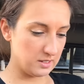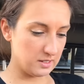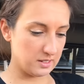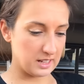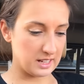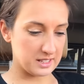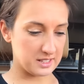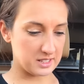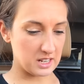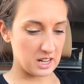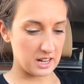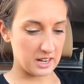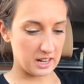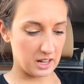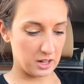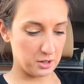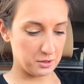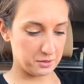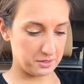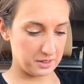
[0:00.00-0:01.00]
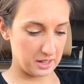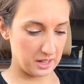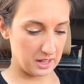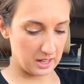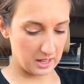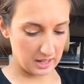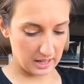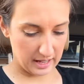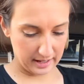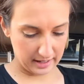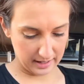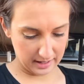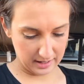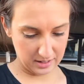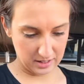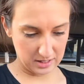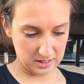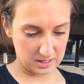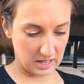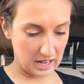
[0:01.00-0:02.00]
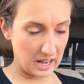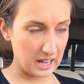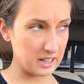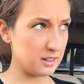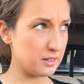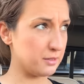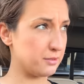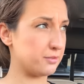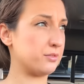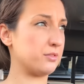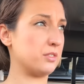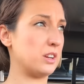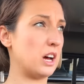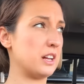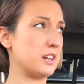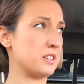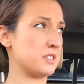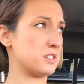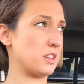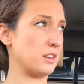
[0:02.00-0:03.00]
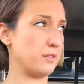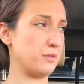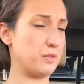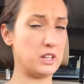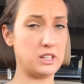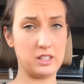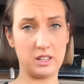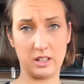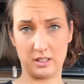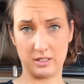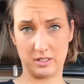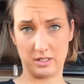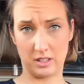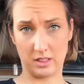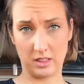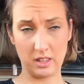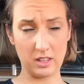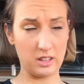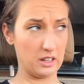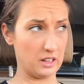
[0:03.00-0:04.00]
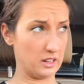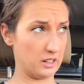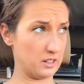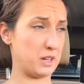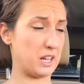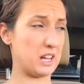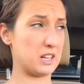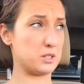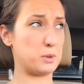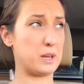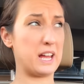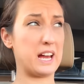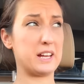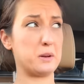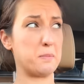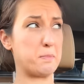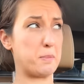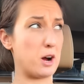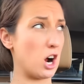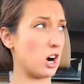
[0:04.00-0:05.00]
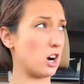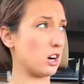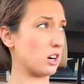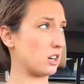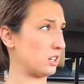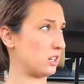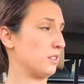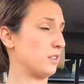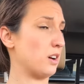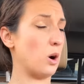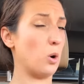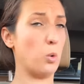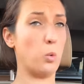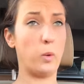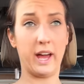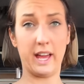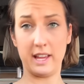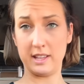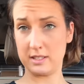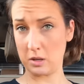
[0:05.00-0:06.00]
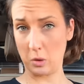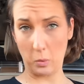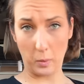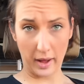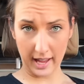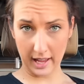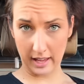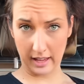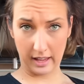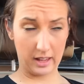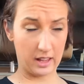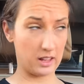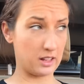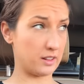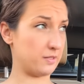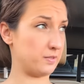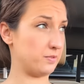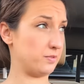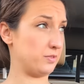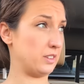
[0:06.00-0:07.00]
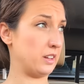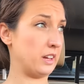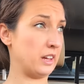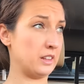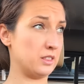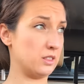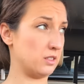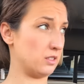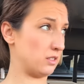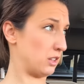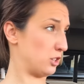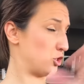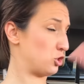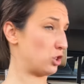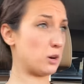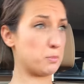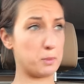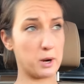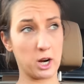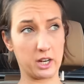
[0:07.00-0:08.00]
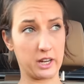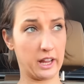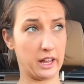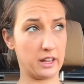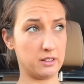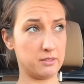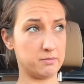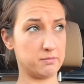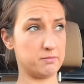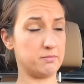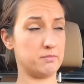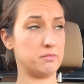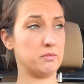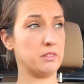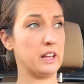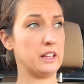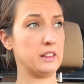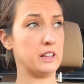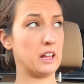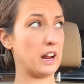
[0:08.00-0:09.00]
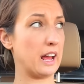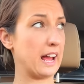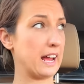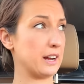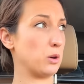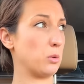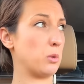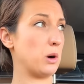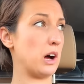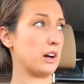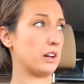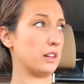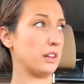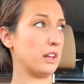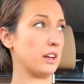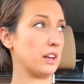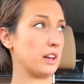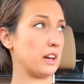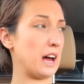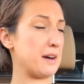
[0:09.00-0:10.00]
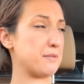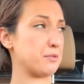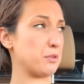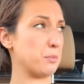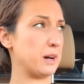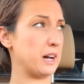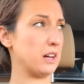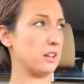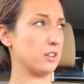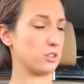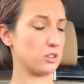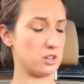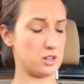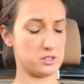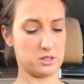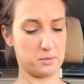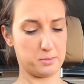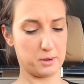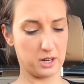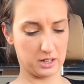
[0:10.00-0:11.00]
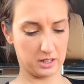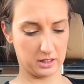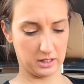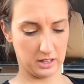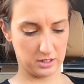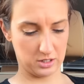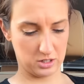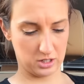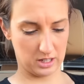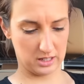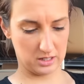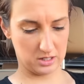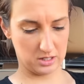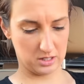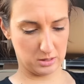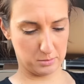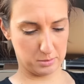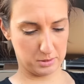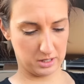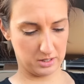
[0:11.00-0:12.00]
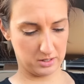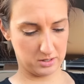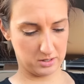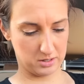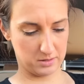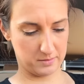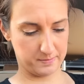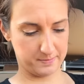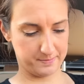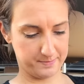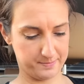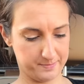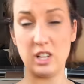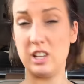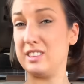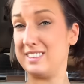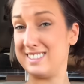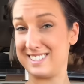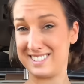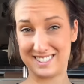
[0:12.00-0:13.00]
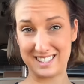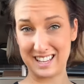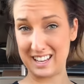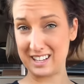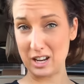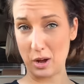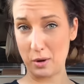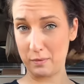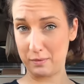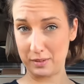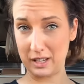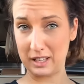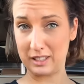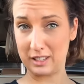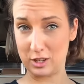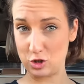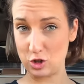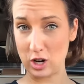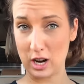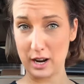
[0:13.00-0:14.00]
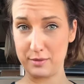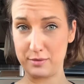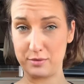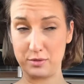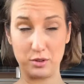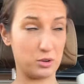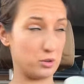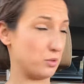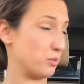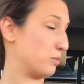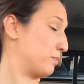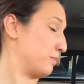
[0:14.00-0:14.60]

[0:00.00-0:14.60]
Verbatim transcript: It's not healthy and it's kind of not as convenient as you think it is because we had to park a ways away in the truck parking and then I had to walk like half a mile across the parking lot to get to the place. This thing don't fit in the drive-thru.